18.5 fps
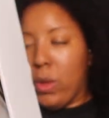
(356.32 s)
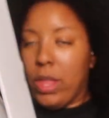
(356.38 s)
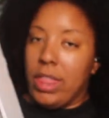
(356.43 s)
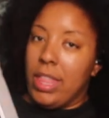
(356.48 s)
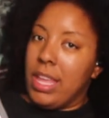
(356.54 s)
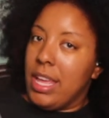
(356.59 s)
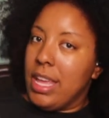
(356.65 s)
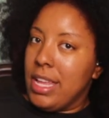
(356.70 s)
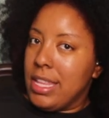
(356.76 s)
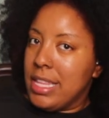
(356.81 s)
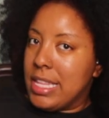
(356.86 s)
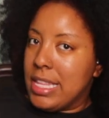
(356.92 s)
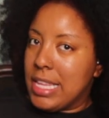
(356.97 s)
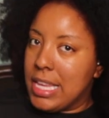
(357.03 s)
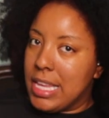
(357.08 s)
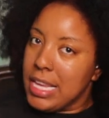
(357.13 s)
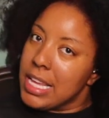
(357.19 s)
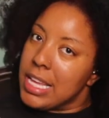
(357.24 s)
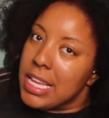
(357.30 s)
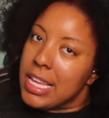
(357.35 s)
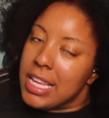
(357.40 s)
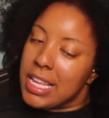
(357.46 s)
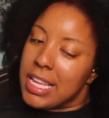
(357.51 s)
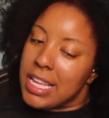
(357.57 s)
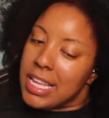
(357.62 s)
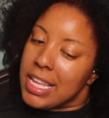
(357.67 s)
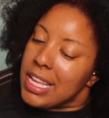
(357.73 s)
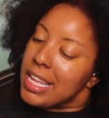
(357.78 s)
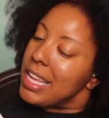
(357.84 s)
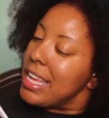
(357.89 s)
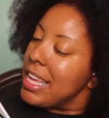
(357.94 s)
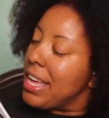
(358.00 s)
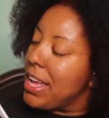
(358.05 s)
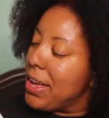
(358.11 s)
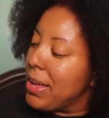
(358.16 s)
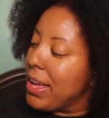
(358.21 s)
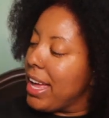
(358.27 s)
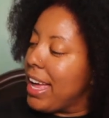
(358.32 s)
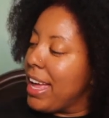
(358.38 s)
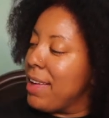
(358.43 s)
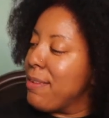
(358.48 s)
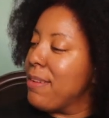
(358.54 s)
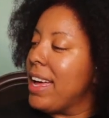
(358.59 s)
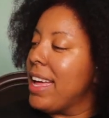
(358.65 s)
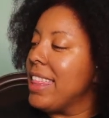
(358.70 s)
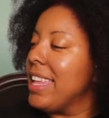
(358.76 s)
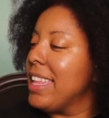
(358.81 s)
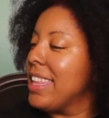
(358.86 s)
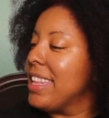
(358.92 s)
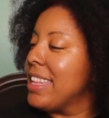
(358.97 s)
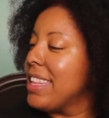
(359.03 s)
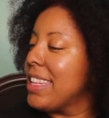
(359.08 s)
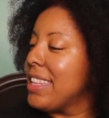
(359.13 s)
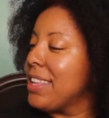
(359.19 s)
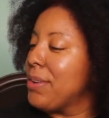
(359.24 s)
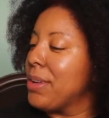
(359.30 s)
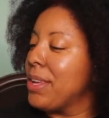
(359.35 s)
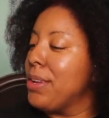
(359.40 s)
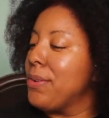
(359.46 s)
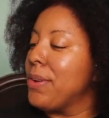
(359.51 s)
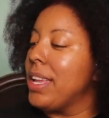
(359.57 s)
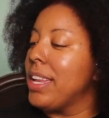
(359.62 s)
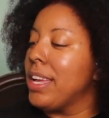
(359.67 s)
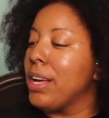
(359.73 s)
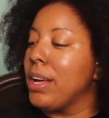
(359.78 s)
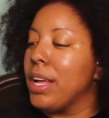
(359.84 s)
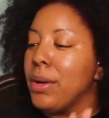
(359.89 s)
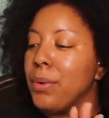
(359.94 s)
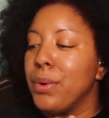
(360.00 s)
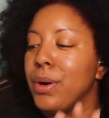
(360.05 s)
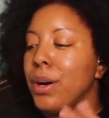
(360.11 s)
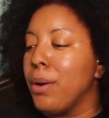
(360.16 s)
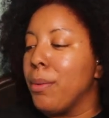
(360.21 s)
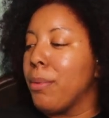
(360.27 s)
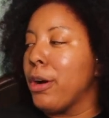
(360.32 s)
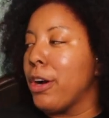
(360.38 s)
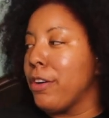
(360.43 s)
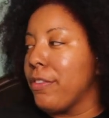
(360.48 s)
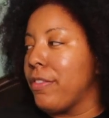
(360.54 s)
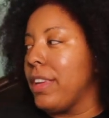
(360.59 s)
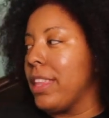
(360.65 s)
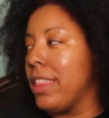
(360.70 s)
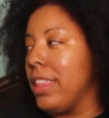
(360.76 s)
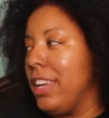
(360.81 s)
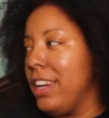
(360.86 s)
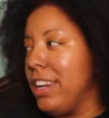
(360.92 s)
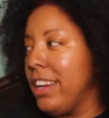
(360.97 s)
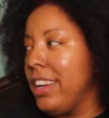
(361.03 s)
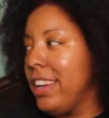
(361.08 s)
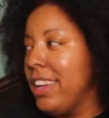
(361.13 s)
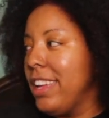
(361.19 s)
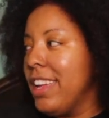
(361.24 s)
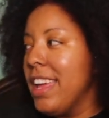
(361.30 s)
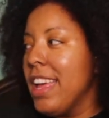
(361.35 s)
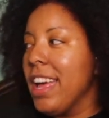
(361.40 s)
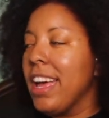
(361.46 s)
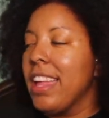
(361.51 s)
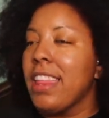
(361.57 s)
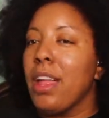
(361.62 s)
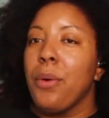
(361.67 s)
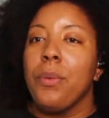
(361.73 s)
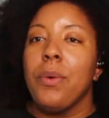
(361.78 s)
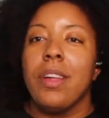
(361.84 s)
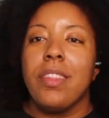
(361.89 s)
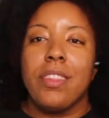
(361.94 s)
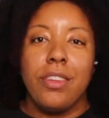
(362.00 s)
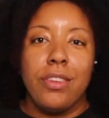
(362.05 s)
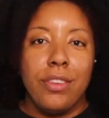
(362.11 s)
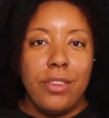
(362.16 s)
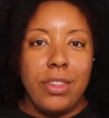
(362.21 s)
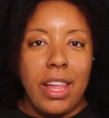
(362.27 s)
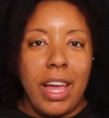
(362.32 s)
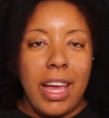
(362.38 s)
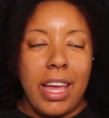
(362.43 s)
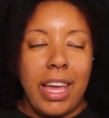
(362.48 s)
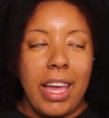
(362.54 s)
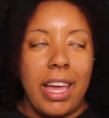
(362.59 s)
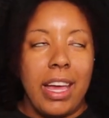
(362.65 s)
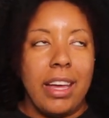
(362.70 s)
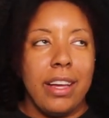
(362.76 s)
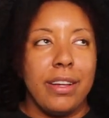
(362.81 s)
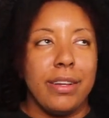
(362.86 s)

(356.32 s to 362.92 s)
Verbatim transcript: on it. Okay, but I think this is so cute and it, it will go perfect there. Cause I was gonna do like a,